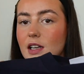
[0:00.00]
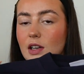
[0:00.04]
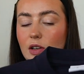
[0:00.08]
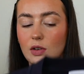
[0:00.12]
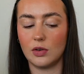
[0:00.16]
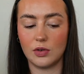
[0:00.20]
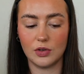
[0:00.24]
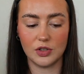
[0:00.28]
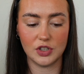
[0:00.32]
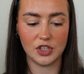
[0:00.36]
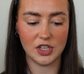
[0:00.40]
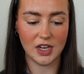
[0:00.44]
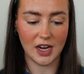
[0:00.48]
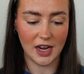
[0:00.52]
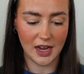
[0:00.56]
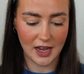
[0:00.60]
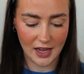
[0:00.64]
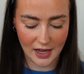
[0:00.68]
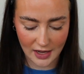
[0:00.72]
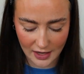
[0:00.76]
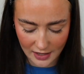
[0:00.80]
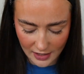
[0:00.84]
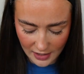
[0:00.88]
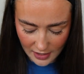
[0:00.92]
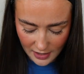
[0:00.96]

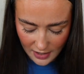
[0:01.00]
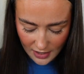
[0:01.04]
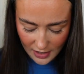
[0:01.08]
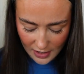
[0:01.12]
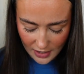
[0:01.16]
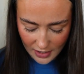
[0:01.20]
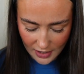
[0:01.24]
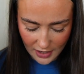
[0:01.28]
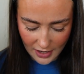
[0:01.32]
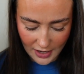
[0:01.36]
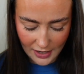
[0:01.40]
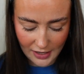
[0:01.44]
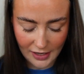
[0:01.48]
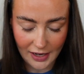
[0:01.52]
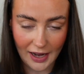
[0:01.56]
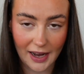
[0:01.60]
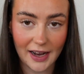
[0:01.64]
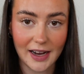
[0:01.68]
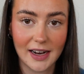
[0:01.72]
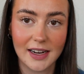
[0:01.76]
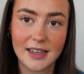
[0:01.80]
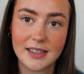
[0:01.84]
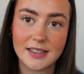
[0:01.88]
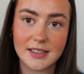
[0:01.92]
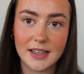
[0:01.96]
launching.
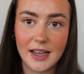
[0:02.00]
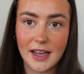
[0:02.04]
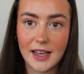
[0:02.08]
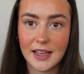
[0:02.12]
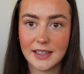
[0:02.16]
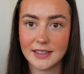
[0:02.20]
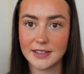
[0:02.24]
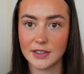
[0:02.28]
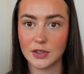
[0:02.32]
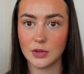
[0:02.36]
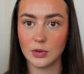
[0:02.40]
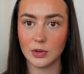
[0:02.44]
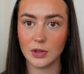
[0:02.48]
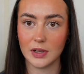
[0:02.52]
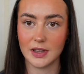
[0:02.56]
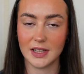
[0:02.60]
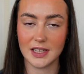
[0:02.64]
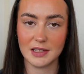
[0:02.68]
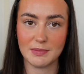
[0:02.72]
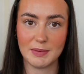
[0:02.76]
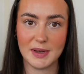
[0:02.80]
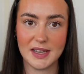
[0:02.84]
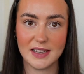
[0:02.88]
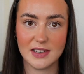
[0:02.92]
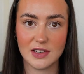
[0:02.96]
Like I said, all of
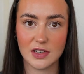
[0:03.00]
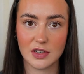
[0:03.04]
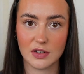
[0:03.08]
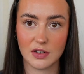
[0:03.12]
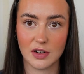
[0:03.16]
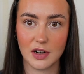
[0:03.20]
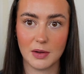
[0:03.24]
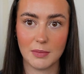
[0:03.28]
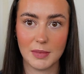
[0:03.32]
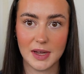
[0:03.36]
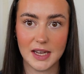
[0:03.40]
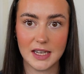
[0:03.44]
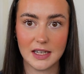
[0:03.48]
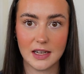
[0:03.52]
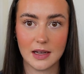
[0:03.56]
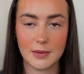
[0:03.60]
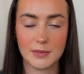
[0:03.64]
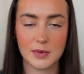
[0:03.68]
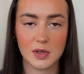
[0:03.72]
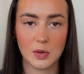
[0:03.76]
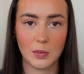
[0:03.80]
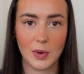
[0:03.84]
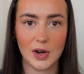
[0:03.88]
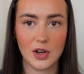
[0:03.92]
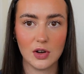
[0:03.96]
these pieces are in a medium,
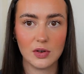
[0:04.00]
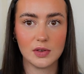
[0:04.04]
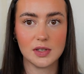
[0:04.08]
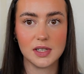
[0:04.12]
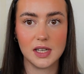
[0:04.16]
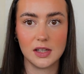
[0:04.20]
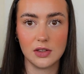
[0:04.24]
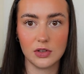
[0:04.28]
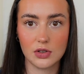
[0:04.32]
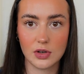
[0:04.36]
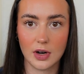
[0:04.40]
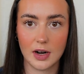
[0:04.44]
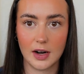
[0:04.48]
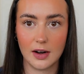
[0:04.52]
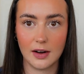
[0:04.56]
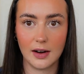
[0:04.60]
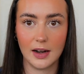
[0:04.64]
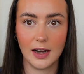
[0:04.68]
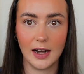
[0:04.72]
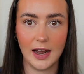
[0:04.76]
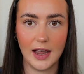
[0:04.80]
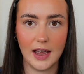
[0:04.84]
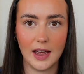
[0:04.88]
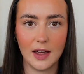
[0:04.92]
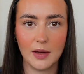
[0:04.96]
so when you're seeing the try on
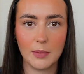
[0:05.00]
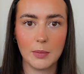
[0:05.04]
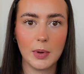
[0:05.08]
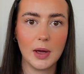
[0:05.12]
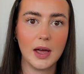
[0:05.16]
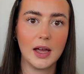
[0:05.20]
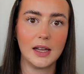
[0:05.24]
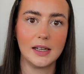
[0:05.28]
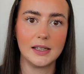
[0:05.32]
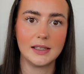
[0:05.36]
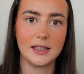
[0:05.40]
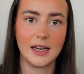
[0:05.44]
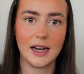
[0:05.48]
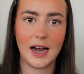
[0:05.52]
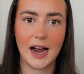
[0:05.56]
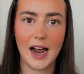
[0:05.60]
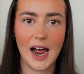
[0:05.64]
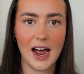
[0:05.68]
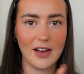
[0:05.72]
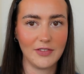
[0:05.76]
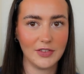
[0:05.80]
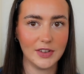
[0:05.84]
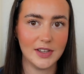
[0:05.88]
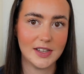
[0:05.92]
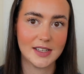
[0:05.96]
clip, I
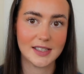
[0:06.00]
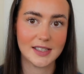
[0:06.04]
haven't